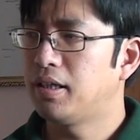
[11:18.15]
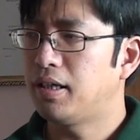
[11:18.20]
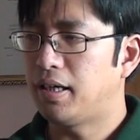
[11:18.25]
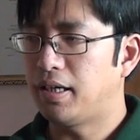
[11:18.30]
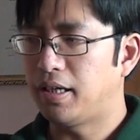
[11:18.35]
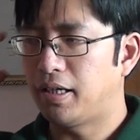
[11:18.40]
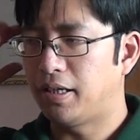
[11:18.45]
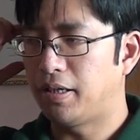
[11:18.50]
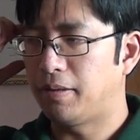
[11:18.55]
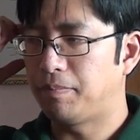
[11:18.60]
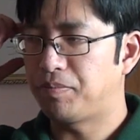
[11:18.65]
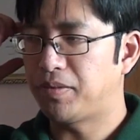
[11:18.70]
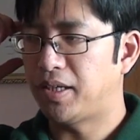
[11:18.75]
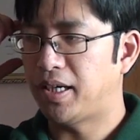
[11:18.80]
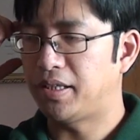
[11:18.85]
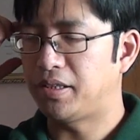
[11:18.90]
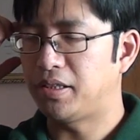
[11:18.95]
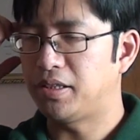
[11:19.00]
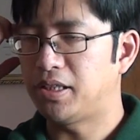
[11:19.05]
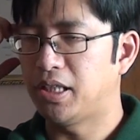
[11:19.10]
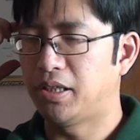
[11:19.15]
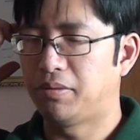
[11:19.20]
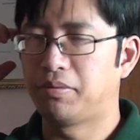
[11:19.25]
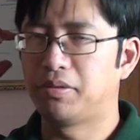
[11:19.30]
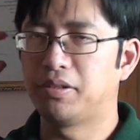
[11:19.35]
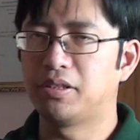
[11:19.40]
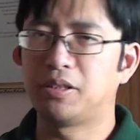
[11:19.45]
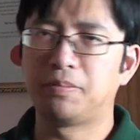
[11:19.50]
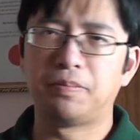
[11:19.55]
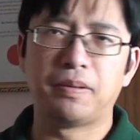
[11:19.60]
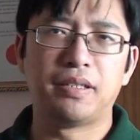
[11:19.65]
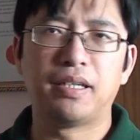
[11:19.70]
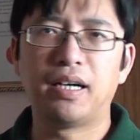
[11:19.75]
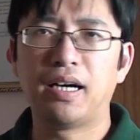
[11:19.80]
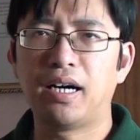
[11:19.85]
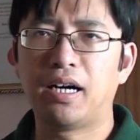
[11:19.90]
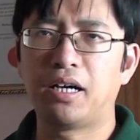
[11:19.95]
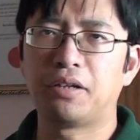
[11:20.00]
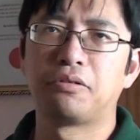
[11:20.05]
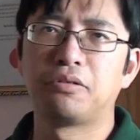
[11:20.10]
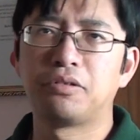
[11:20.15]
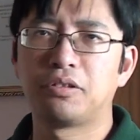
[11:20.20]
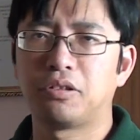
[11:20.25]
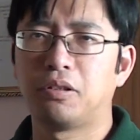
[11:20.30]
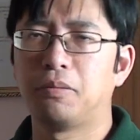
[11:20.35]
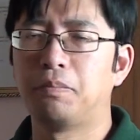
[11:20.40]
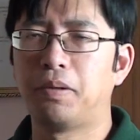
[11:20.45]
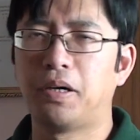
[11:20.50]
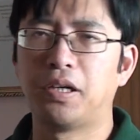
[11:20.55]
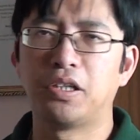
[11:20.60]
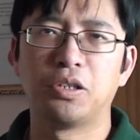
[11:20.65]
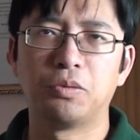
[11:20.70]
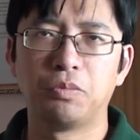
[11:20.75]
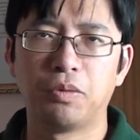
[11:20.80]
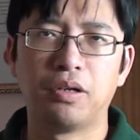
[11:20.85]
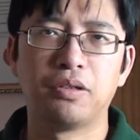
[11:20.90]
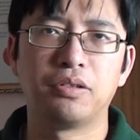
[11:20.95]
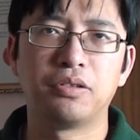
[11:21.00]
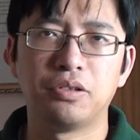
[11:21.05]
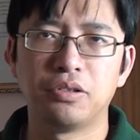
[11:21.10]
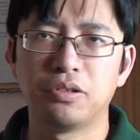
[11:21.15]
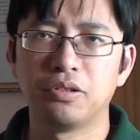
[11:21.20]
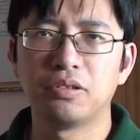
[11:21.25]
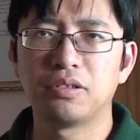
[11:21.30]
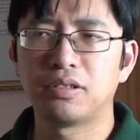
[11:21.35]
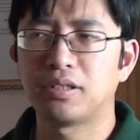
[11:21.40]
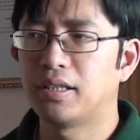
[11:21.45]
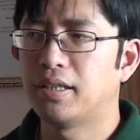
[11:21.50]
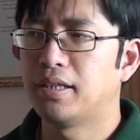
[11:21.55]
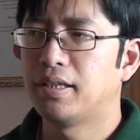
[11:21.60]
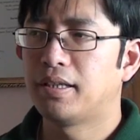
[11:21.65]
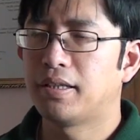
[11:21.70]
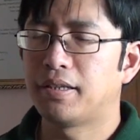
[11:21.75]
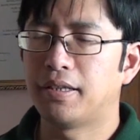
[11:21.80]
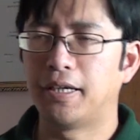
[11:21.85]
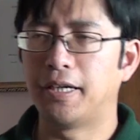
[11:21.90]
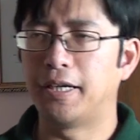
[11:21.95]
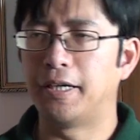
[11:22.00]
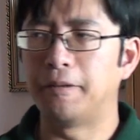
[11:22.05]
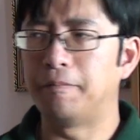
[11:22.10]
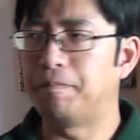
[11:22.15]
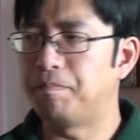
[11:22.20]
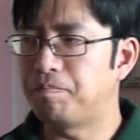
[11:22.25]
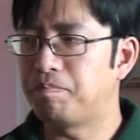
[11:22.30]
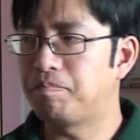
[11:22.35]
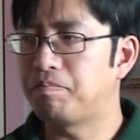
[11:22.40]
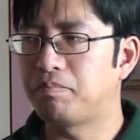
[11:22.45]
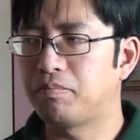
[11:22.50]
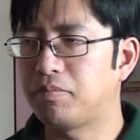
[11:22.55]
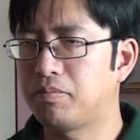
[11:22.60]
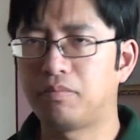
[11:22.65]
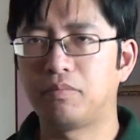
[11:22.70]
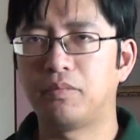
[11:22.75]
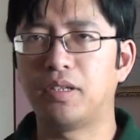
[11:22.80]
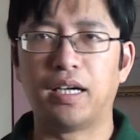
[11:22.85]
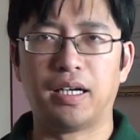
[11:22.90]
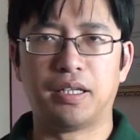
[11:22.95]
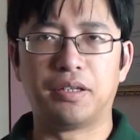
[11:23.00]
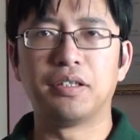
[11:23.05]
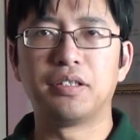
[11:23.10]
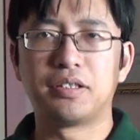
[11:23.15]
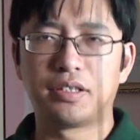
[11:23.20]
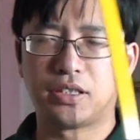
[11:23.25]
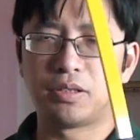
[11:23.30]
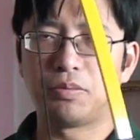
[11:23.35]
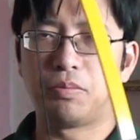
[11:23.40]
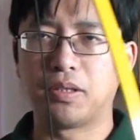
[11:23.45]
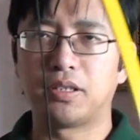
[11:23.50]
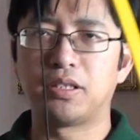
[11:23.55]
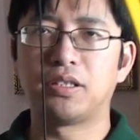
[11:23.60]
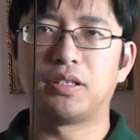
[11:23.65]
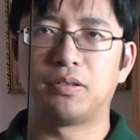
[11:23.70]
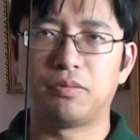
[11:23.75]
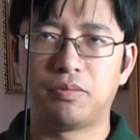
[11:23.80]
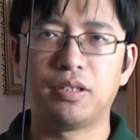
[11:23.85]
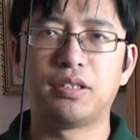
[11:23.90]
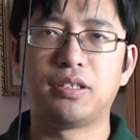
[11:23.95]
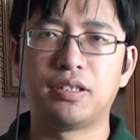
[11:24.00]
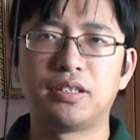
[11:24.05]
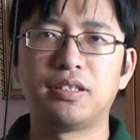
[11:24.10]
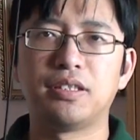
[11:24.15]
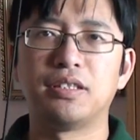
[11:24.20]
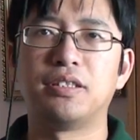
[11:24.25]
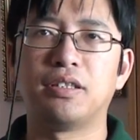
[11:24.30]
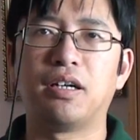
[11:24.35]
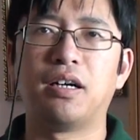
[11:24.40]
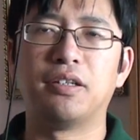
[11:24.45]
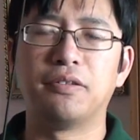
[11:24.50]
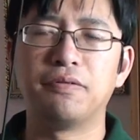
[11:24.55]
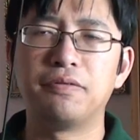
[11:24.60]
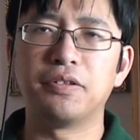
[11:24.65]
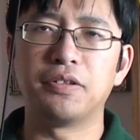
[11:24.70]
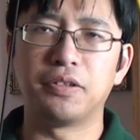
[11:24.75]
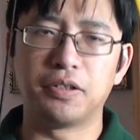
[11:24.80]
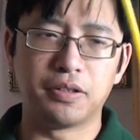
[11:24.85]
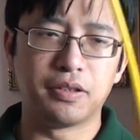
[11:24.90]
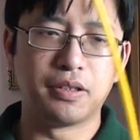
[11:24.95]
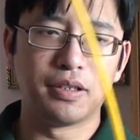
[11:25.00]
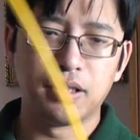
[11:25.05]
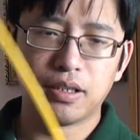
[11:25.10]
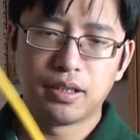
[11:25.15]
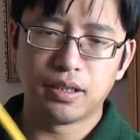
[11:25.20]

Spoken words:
and you don't want to spend hundreds on a bow they won't use, then yeah, this is designed for you.